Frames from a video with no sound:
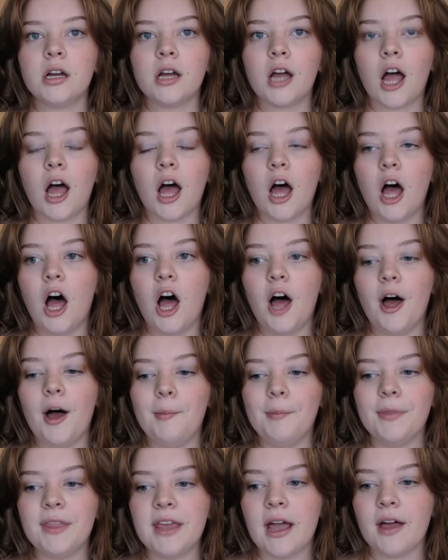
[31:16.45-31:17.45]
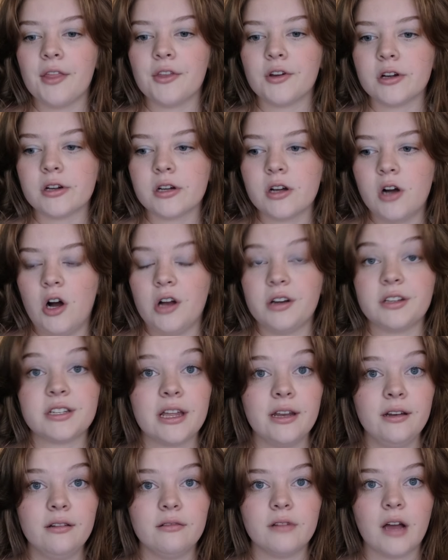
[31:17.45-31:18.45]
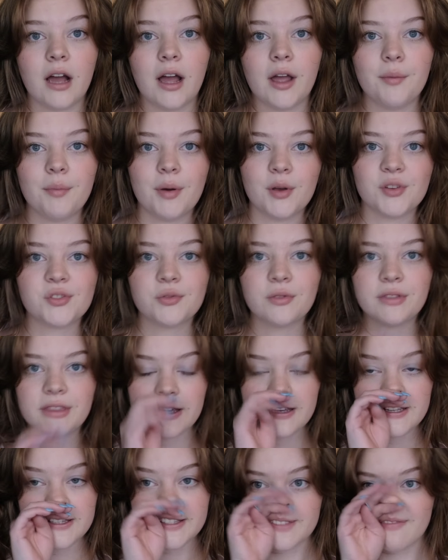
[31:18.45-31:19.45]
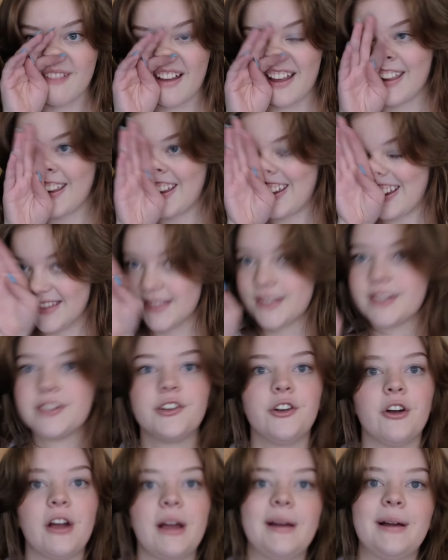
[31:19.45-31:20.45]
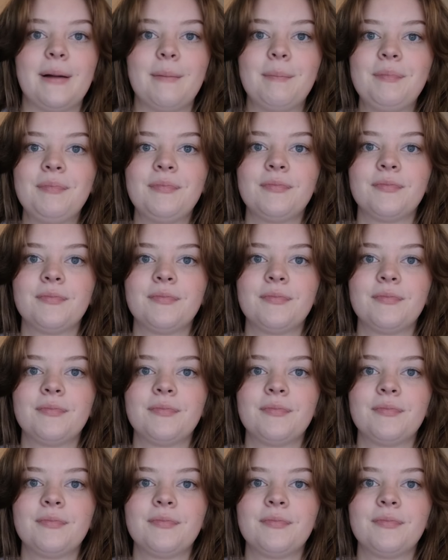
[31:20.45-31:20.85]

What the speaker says: the other content I post with this, my Instagram